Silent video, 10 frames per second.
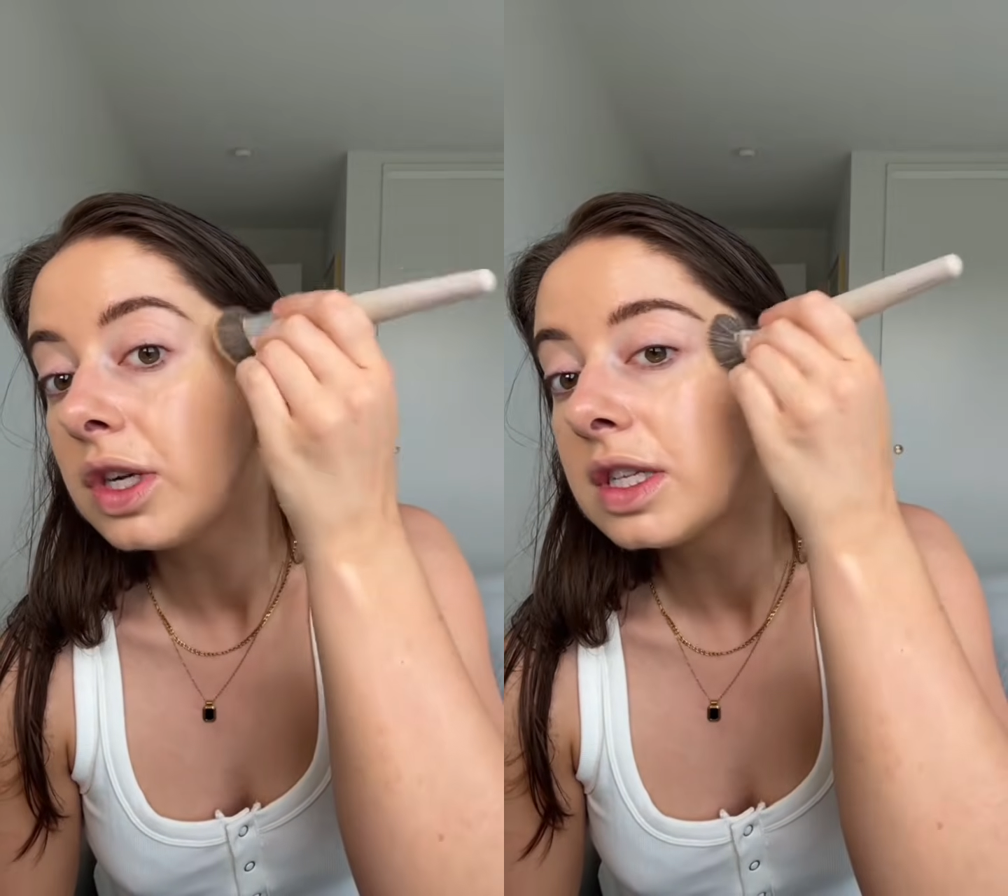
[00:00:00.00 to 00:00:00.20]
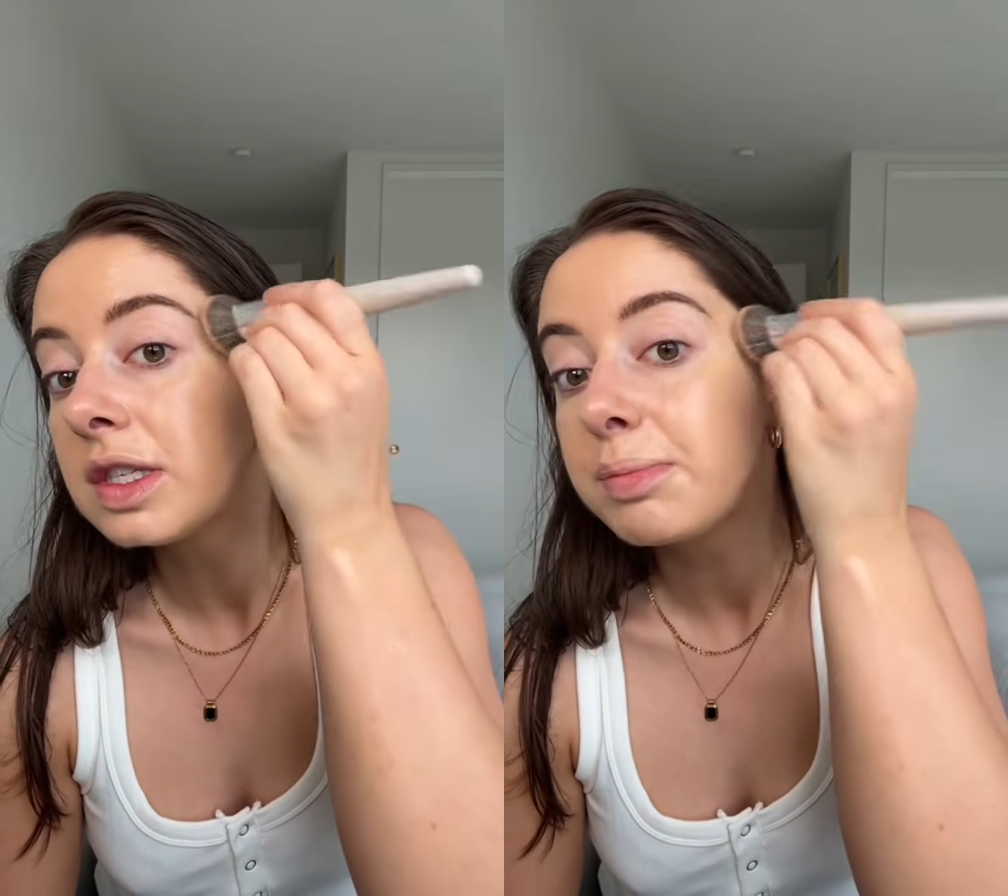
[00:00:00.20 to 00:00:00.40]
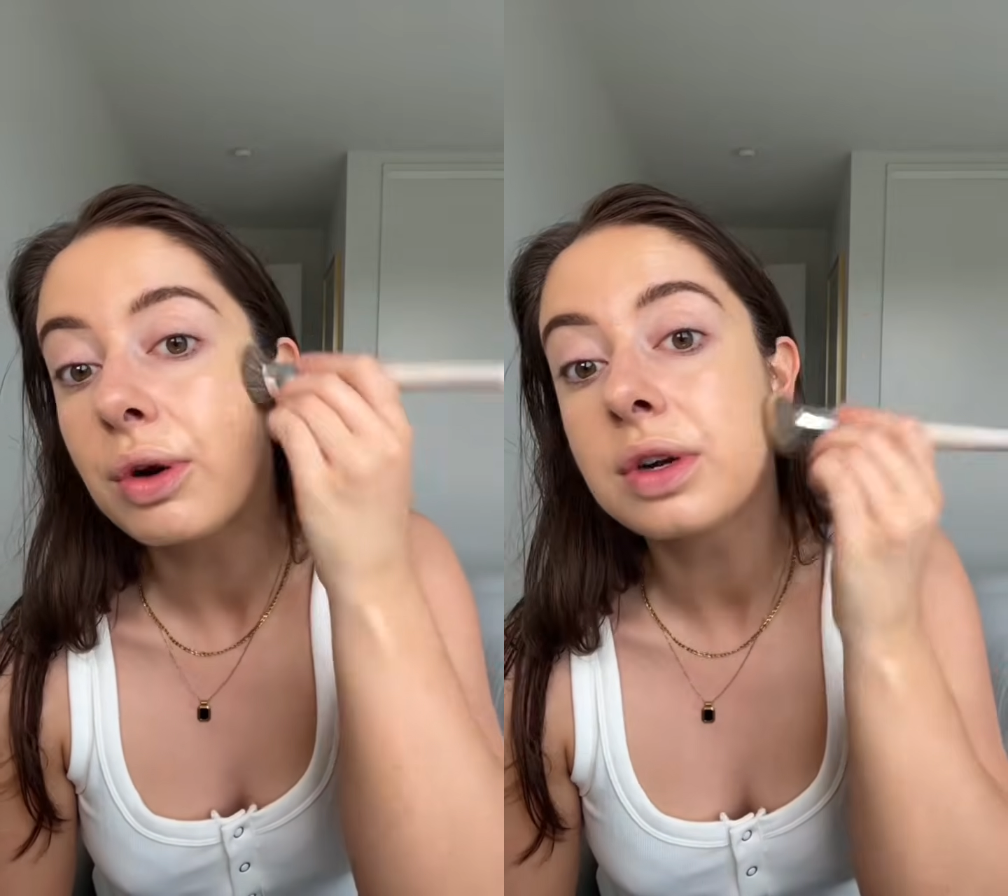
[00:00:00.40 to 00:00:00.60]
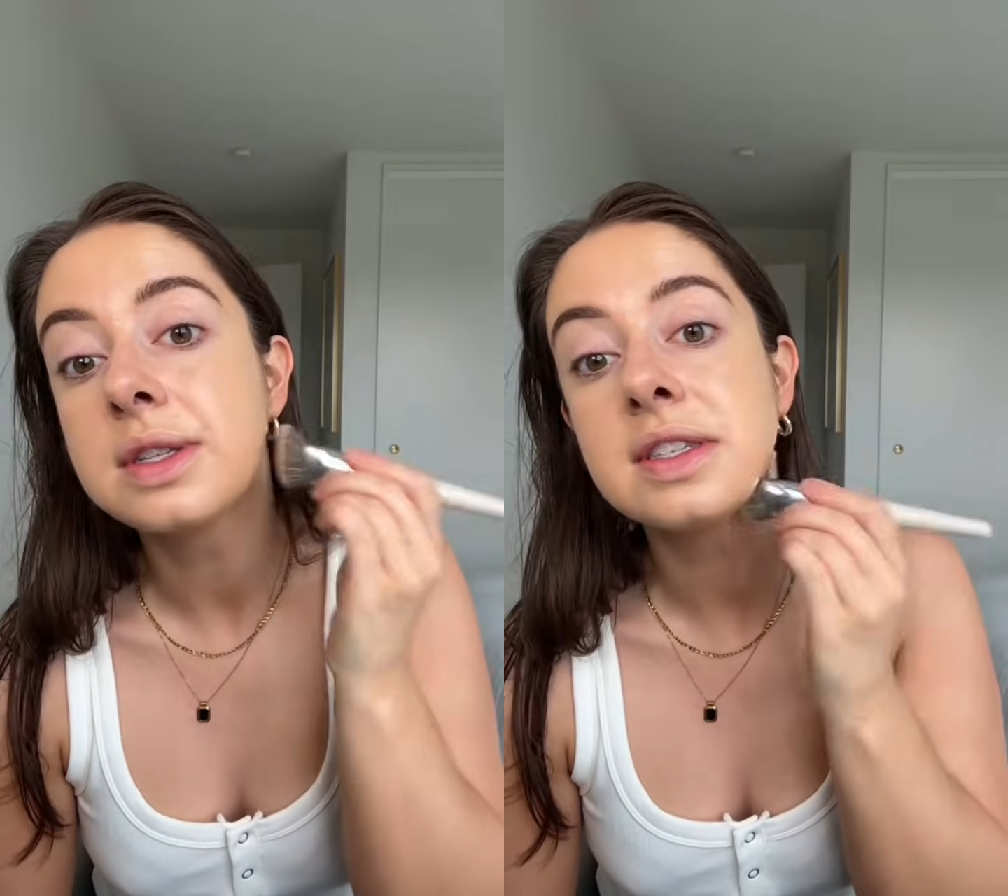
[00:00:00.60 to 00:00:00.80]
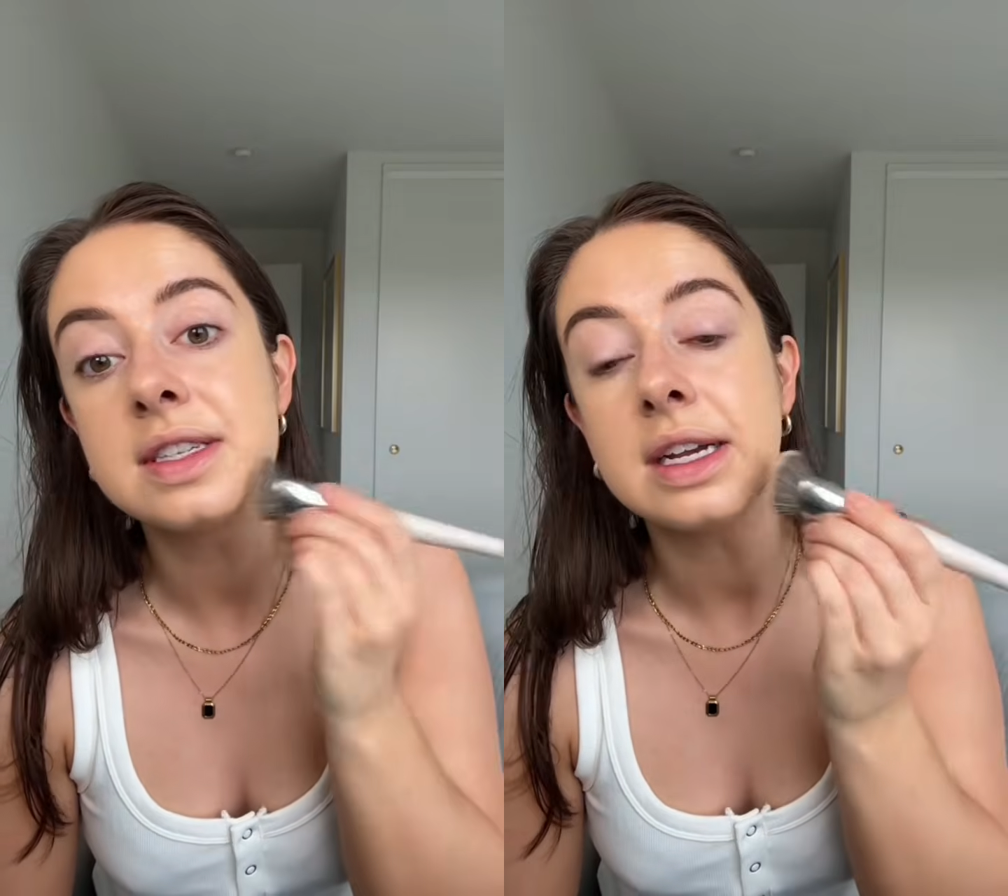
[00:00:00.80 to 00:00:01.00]
and spot
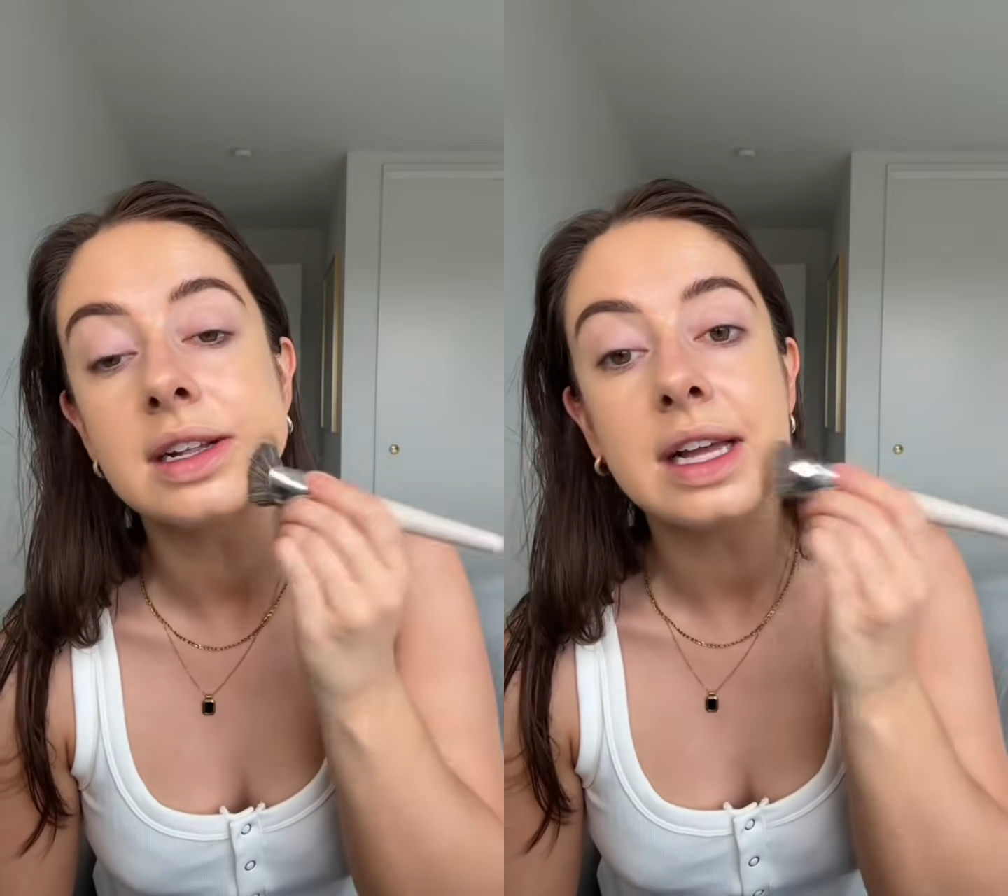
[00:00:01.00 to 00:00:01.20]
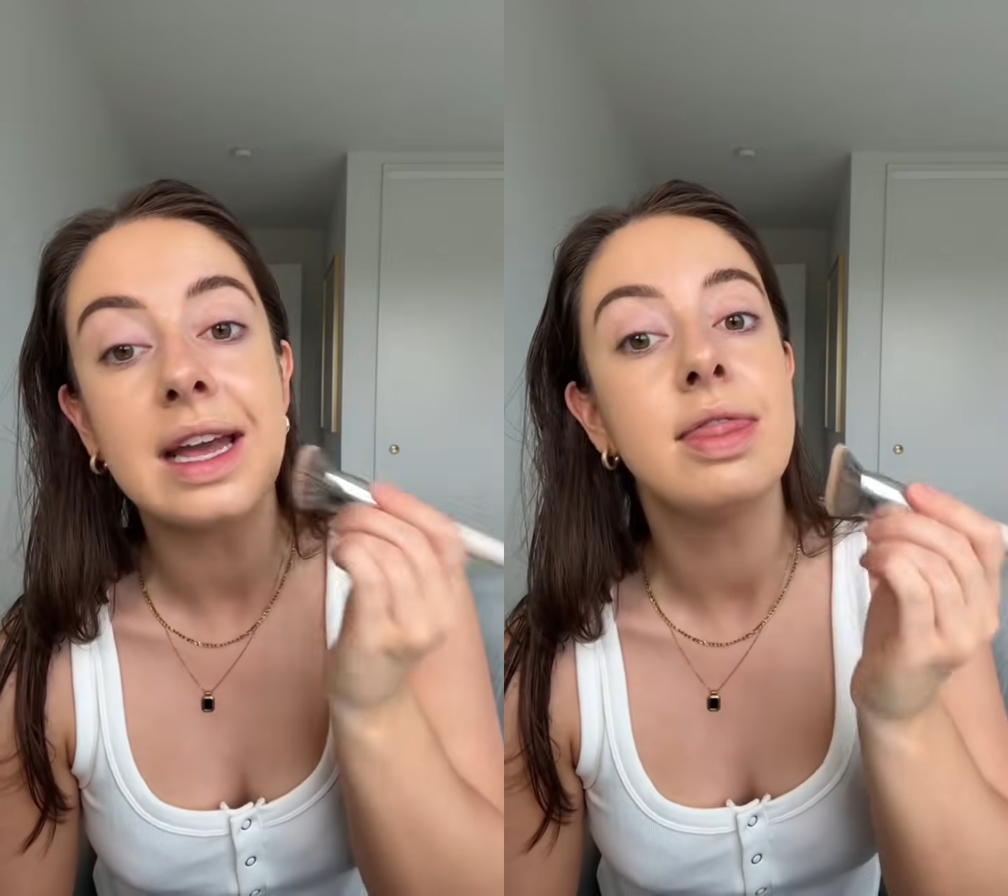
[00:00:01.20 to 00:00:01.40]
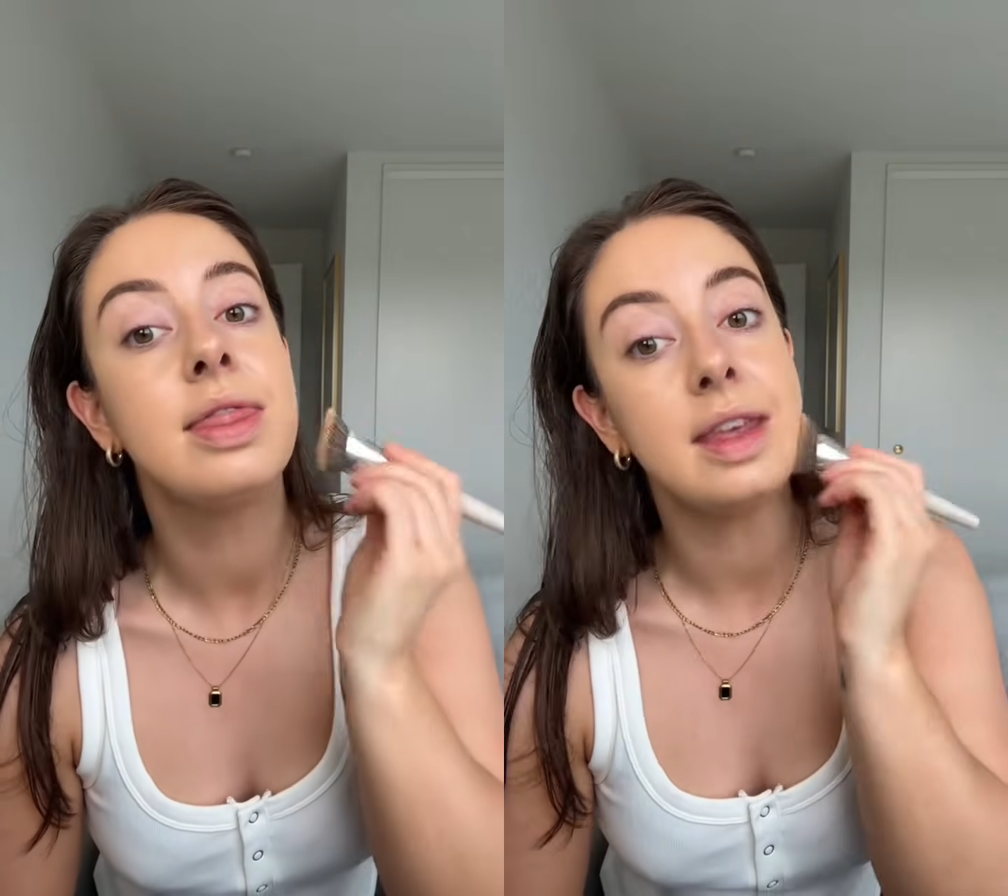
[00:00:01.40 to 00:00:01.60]
conceal and